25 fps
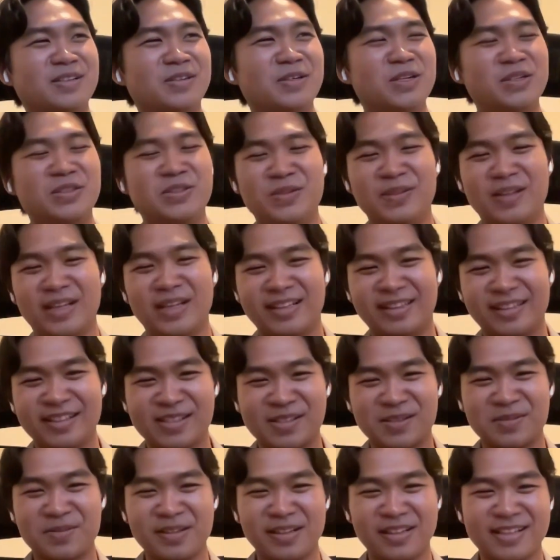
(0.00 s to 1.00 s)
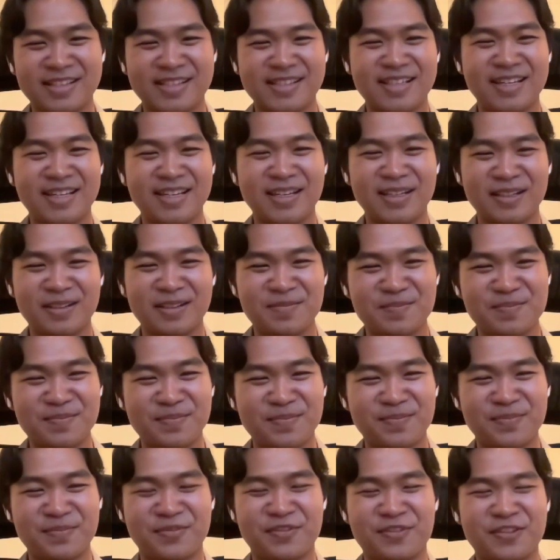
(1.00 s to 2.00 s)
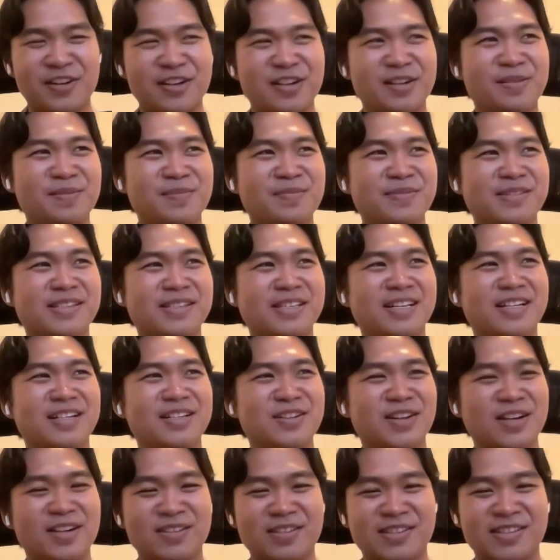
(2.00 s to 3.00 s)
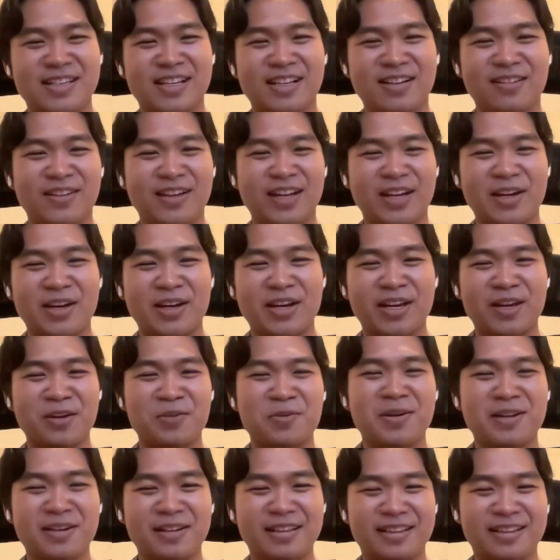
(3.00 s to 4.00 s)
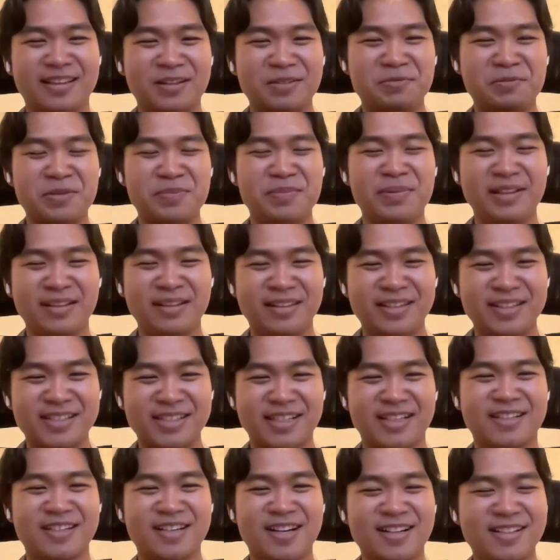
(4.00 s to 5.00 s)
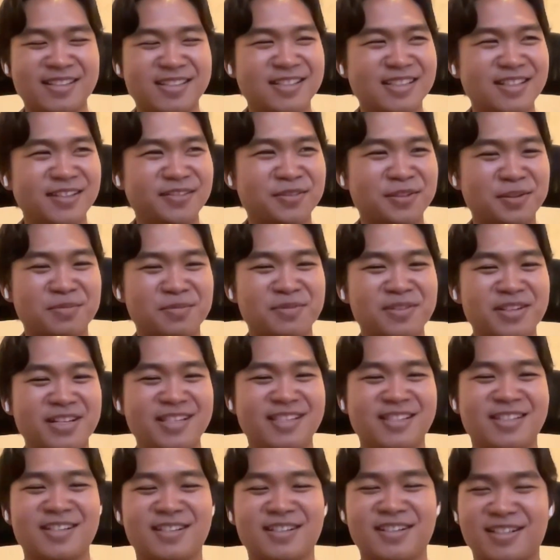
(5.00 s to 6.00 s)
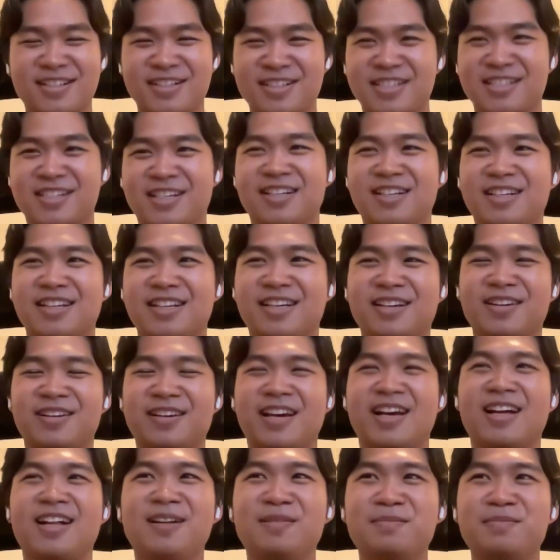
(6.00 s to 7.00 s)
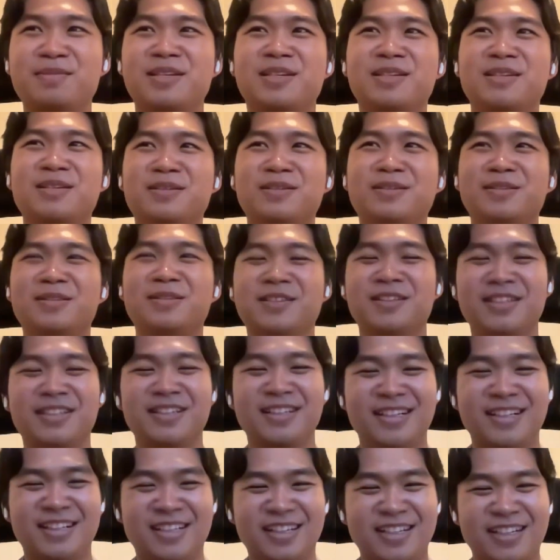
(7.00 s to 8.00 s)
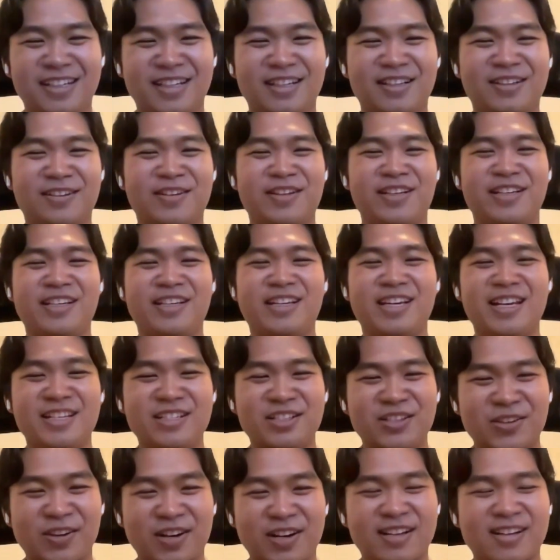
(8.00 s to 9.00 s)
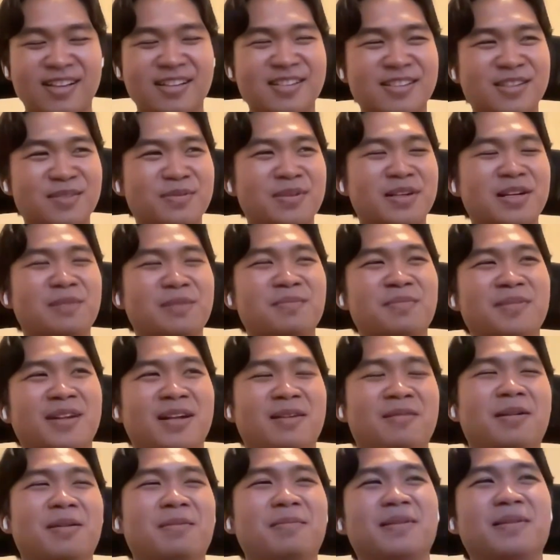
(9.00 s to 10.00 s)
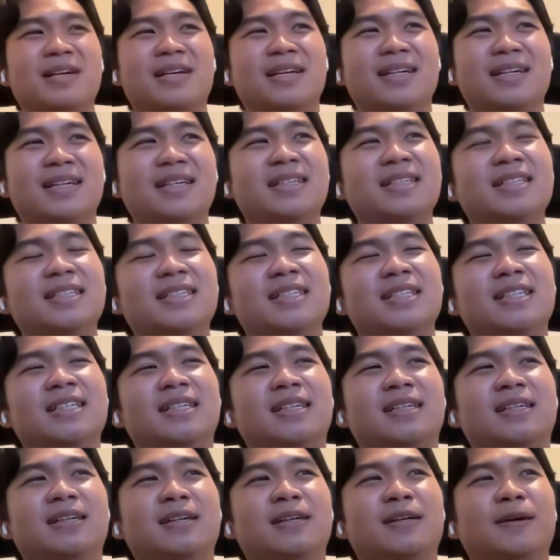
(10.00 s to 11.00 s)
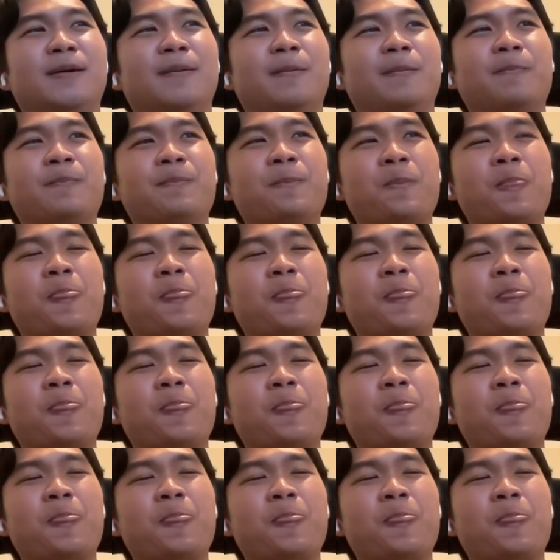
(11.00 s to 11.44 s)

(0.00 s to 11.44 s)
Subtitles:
Go to like this real estate firms and try to sell like, hey, what, we built this technology from research and it could help you, engage your customer and blah blah blah.